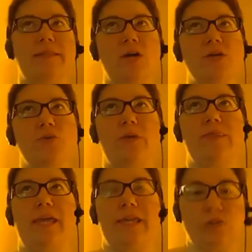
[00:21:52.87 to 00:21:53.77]
it's
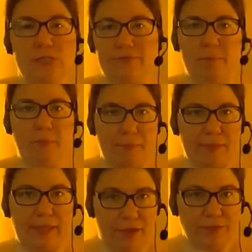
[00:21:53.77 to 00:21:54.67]
also in the interest of our
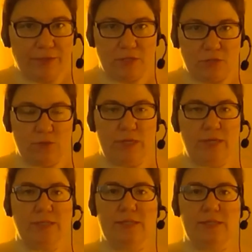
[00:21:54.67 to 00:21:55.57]
public health to do this,